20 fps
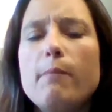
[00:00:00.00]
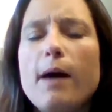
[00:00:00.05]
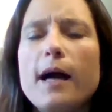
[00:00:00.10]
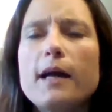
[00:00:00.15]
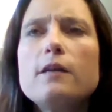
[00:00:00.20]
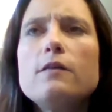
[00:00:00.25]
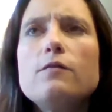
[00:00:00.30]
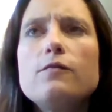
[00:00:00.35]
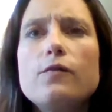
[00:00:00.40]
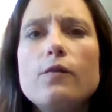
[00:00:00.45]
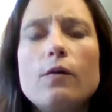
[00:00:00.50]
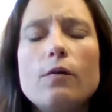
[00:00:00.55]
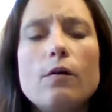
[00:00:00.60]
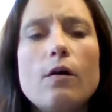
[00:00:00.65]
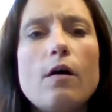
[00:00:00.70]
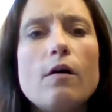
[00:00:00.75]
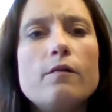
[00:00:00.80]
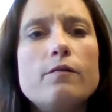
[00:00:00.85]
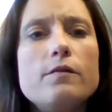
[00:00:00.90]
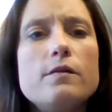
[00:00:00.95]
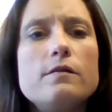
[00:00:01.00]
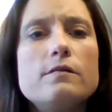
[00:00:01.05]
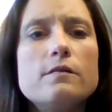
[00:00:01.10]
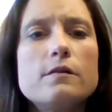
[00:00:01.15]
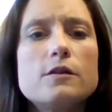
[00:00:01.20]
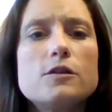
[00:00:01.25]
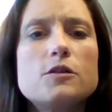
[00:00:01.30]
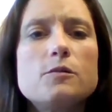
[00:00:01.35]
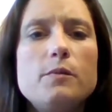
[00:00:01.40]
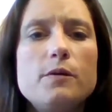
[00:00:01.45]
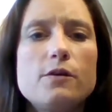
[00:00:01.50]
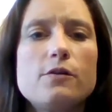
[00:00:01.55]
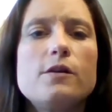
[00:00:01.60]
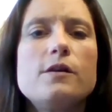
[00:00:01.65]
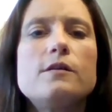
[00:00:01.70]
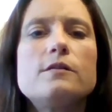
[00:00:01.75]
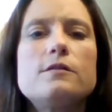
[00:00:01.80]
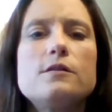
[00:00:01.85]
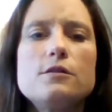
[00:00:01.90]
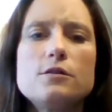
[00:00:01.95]
mindful of these
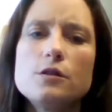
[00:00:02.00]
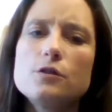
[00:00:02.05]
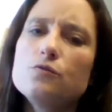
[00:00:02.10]
experiences,